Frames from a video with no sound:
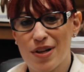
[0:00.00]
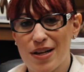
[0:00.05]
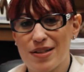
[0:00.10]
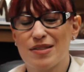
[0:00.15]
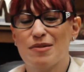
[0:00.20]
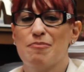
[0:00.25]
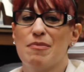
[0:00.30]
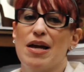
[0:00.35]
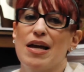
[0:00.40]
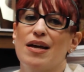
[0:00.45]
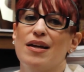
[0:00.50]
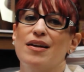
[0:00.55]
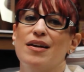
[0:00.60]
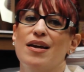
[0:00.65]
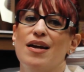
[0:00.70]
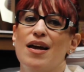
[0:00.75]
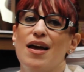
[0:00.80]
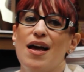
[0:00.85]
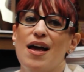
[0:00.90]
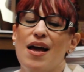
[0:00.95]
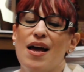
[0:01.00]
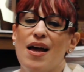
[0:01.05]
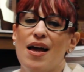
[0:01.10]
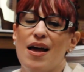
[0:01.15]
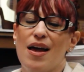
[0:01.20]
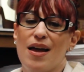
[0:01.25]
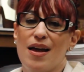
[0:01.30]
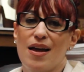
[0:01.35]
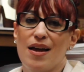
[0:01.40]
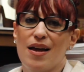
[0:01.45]
as a man.
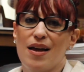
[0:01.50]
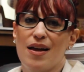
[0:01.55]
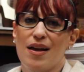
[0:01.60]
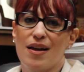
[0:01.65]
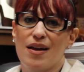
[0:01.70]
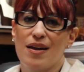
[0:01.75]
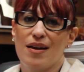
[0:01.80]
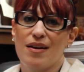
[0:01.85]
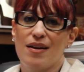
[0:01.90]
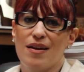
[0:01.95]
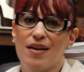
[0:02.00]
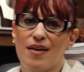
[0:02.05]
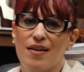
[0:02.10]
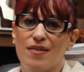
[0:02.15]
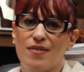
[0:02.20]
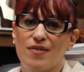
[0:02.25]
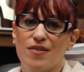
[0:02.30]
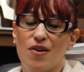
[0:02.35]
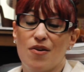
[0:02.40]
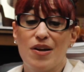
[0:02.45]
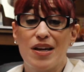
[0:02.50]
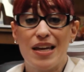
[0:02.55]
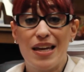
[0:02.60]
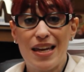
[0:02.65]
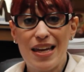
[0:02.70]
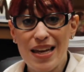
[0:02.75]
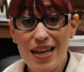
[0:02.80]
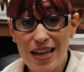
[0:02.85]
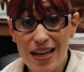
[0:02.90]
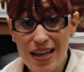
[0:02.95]
And so
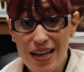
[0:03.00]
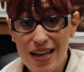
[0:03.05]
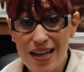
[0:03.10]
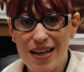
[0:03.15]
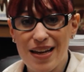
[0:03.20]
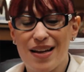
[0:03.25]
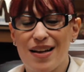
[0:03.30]
he